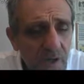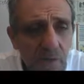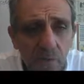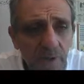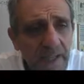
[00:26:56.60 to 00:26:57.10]

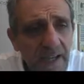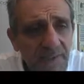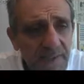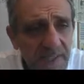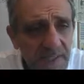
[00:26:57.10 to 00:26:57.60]
we're going to have to
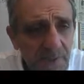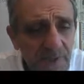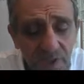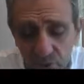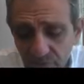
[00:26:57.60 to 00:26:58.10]
set some
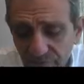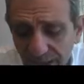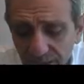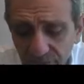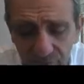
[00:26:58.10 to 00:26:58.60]
initial
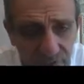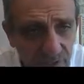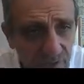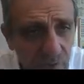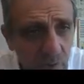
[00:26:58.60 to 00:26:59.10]
values here.
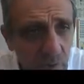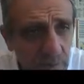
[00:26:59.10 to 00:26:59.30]
So